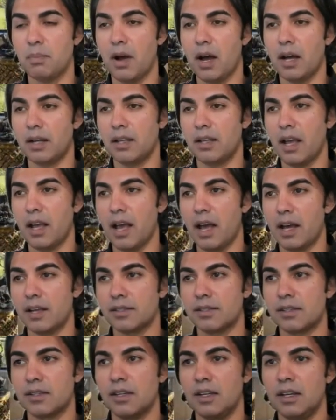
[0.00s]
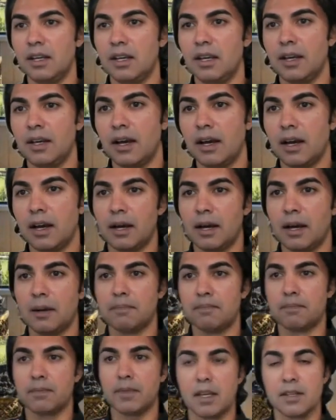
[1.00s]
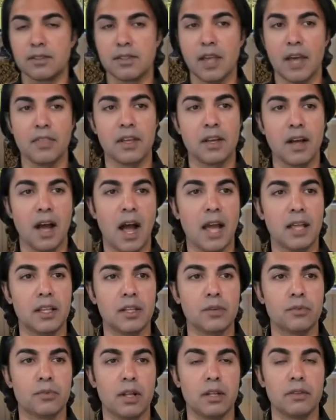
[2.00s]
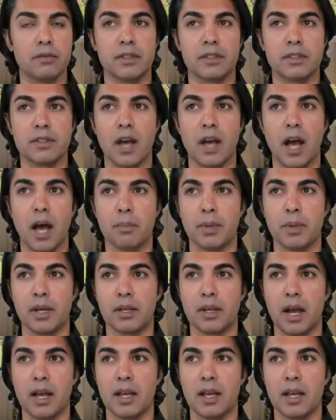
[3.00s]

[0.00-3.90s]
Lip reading: podcast is, I think, a highly relevant topic.